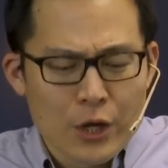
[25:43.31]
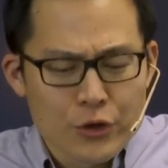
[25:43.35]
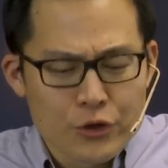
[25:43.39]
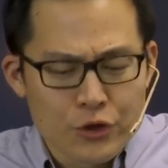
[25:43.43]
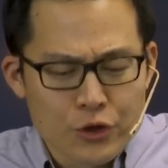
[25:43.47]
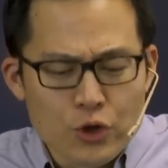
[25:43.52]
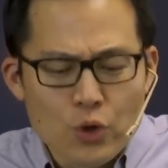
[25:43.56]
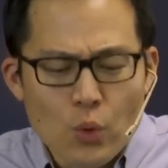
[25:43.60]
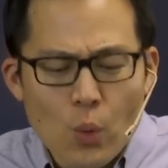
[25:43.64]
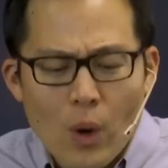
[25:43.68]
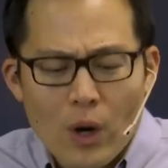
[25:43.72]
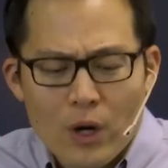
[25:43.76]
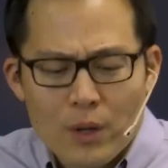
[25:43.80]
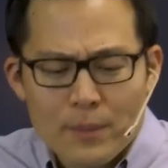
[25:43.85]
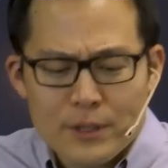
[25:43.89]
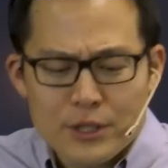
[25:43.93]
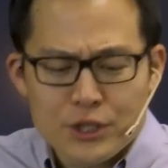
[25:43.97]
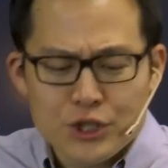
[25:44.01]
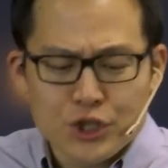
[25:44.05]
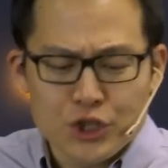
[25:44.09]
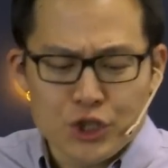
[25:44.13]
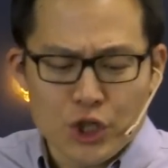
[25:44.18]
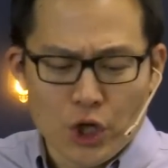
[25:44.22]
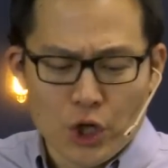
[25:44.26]
Do you want to be
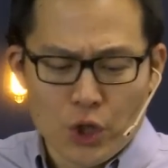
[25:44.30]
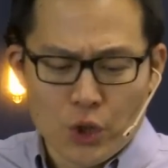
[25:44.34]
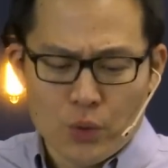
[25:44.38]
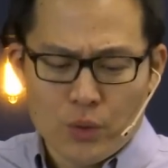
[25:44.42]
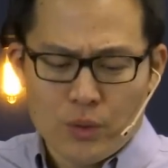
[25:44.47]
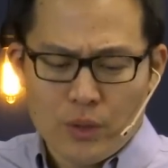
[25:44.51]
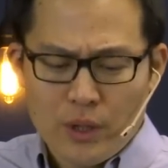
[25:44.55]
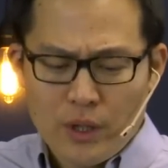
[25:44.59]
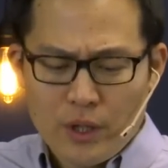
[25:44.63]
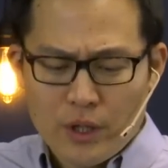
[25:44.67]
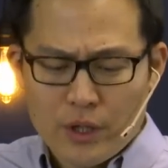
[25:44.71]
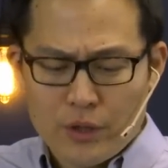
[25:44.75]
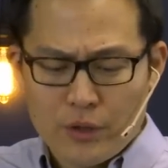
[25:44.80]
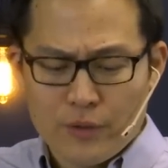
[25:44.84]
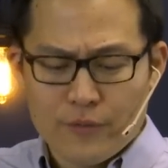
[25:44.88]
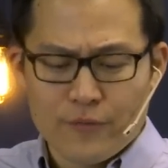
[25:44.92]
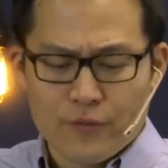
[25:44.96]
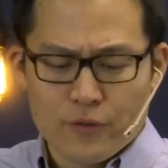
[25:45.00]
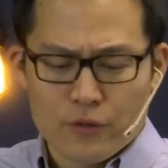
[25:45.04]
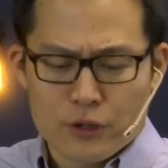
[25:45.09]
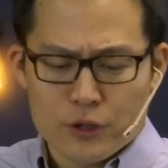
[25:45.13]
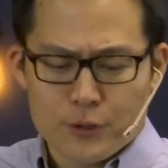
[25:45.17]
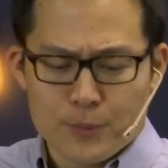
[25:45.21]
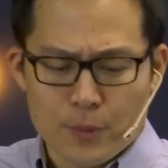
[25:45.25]
shown, you
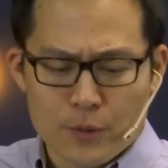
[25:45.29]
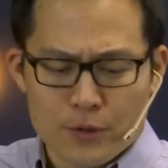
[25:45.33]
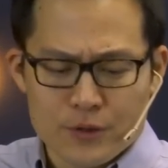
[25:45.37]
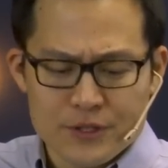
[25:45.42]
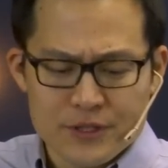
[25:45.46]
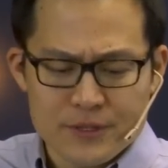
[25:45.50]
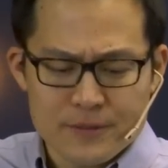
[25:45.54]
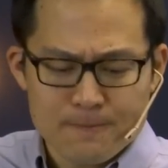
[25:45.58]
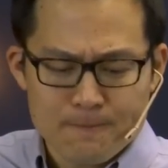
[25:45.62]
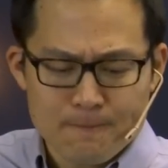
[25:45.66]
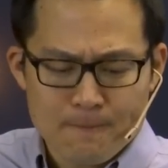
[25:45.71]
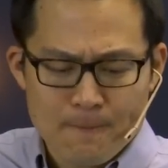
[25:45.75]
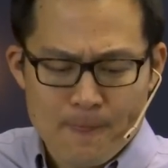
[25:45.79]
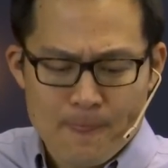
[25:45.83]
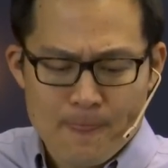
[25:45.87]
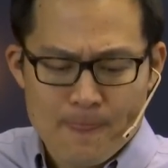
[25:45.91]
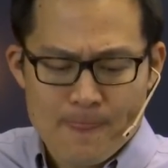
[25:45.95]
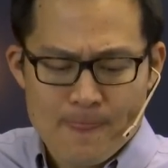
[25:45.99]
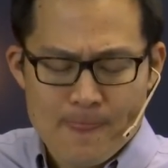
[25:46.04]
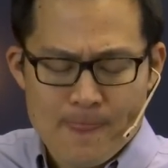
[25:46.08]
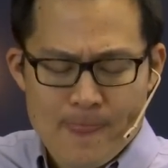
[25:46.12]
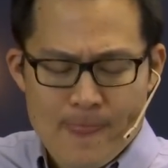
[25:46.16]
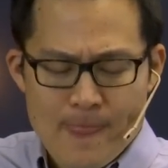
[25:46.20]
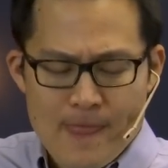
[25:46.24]
foolish person,
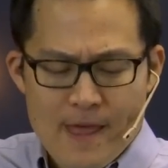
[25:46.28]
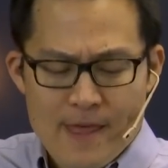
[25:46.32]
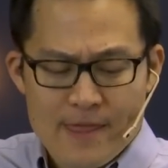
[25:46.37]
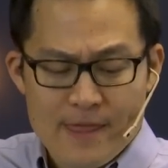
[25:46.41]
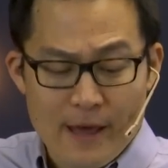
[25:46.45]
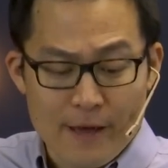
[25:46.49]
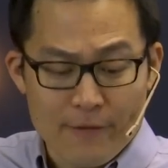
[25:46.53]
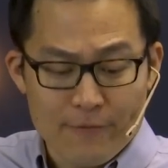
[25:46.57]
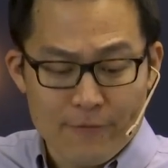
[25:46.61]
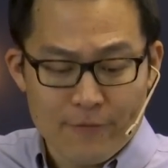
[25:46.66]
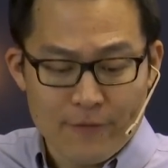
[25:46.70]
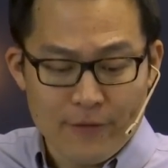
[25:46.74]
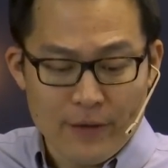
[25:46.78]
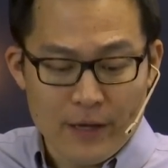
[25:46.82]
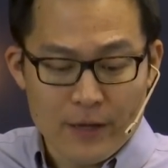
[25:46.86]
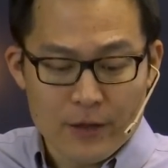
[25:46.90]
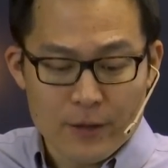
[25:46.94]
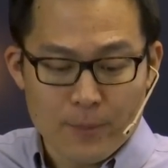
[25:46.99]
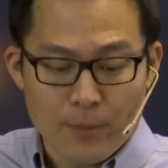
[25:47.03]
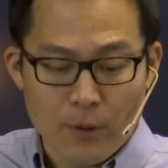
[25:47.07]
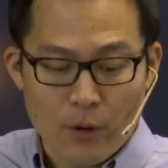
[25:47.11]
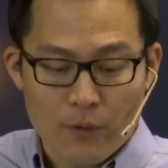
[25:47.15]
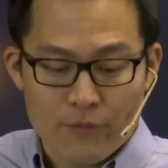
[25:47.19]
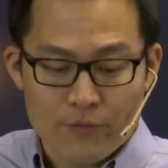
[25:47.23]
that
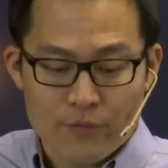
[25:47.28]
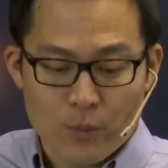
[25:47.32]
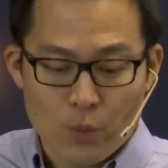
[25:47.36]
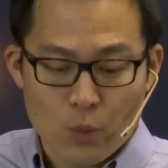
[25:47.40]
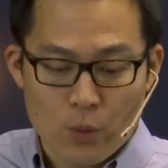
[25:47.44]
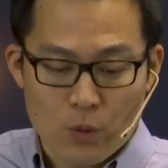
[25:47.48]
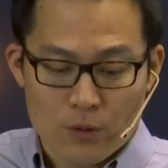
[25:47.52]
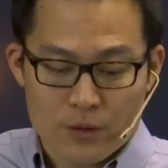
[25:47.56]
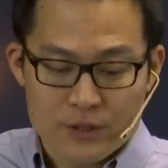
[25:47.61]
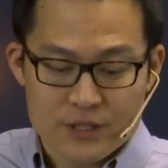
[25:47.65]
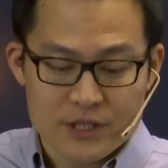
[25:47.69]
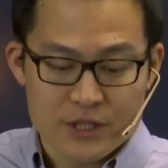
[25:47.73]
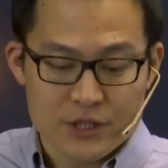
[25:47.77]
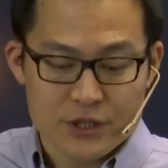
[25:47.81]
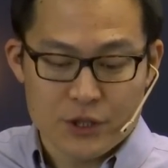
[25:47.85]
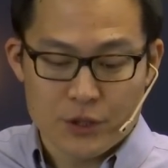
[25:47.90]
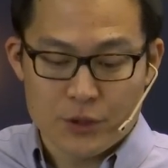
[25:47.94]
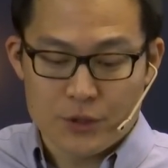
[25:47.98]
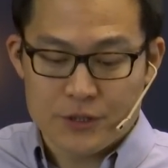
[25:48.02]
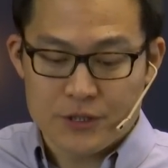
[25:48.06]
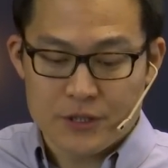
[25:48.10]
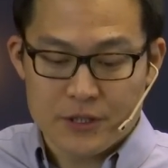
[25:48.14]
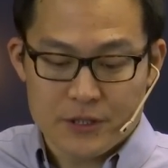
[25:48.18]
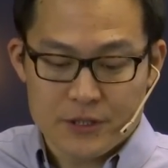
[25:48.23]
faith apart from works is
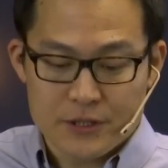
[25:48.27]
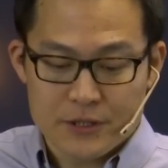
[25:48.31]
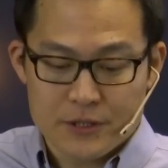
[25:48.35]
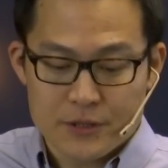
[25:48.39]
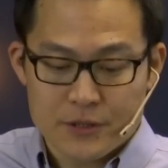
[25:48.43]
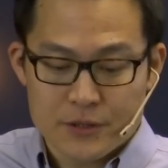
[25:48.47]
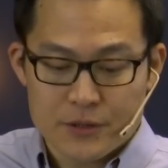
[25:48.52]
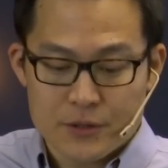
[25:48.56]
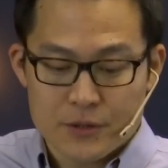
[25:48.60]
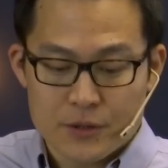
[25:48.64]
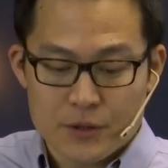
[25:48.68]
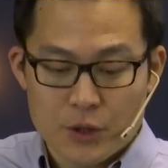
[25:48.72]
useless?